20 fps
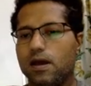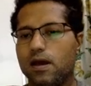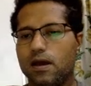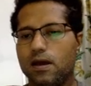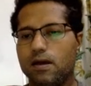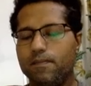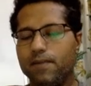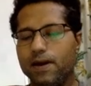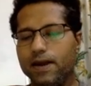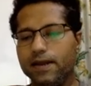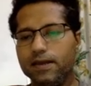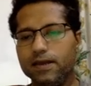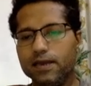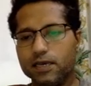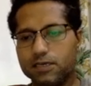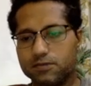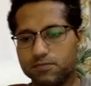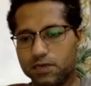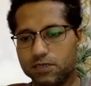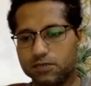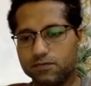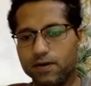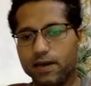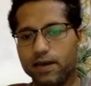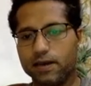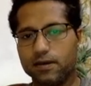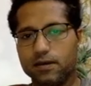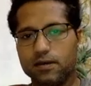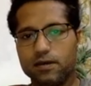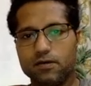by x plus
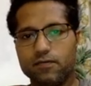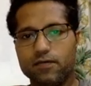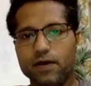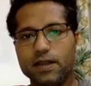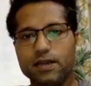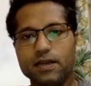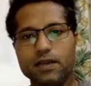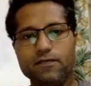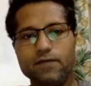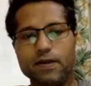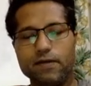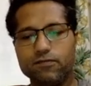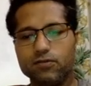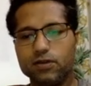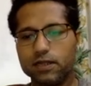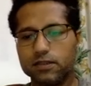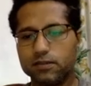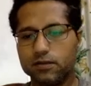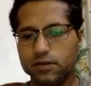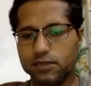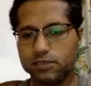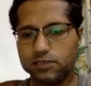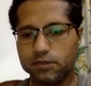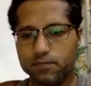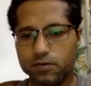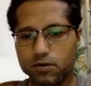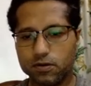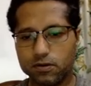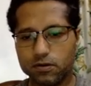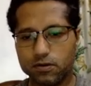y. Finally, we have to take the
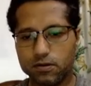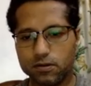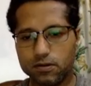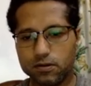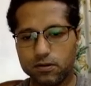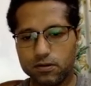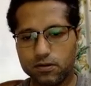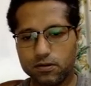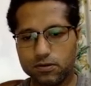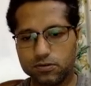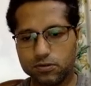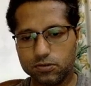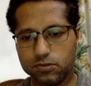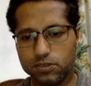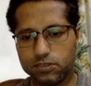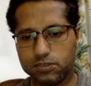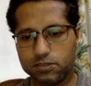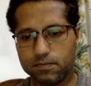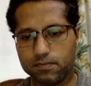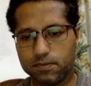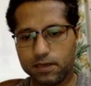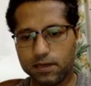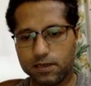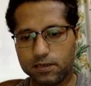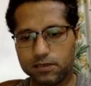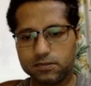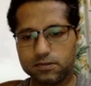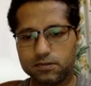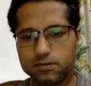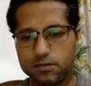reciprocal. So this
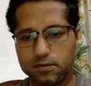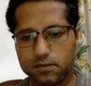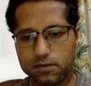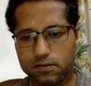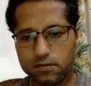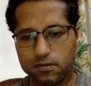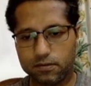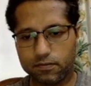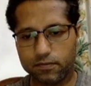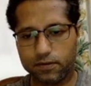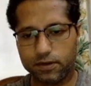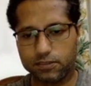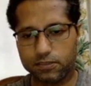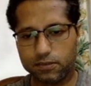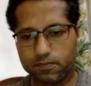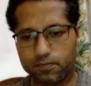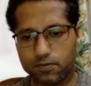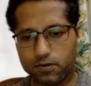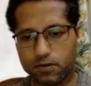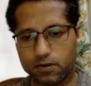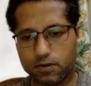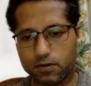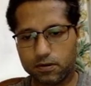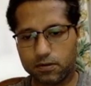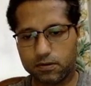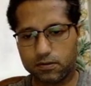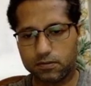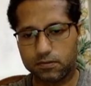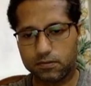implies reciprocal